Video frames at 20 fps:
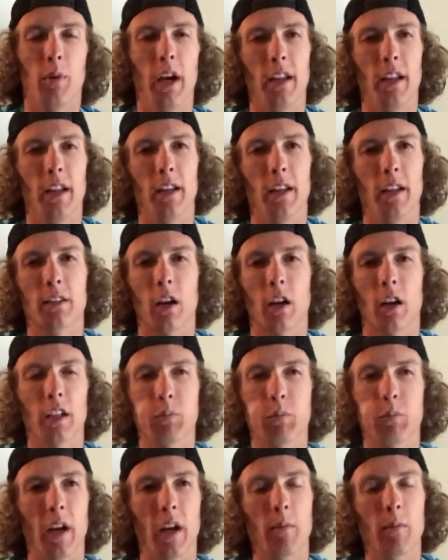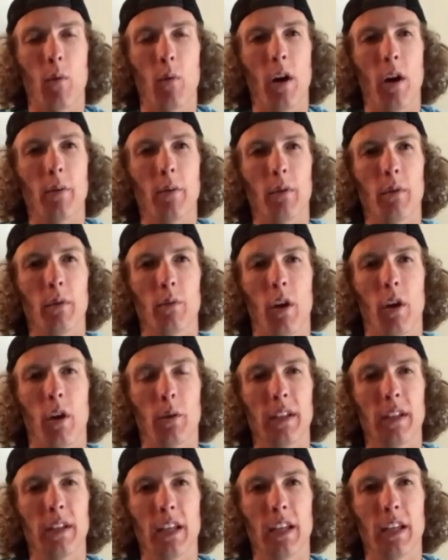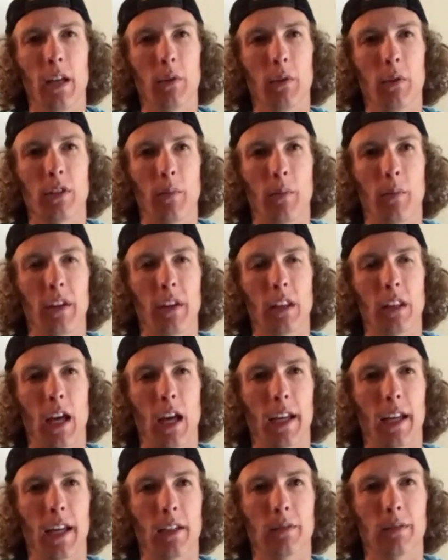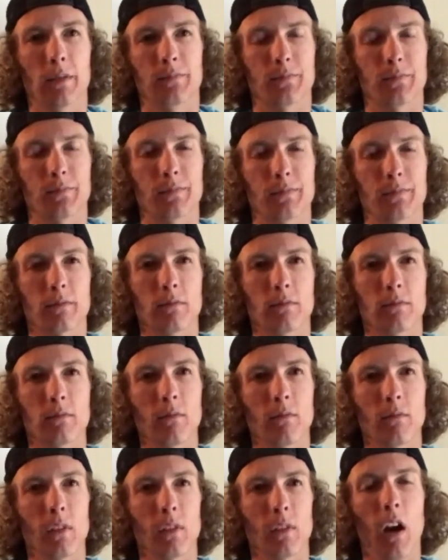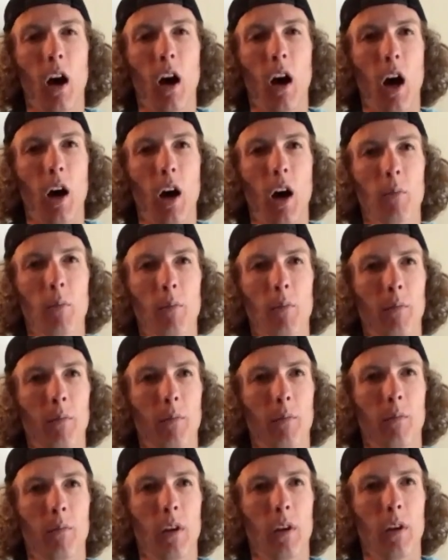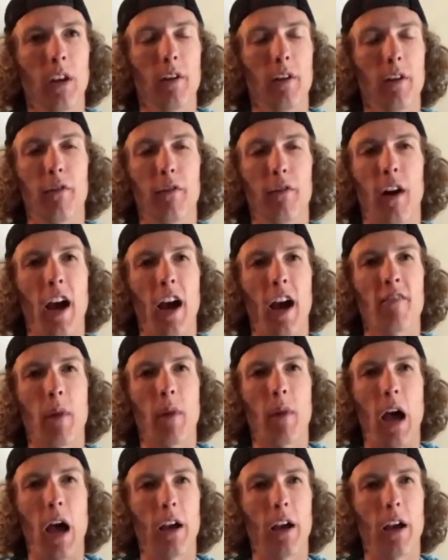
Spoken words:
But it's hard to explain, but one we did was something like 5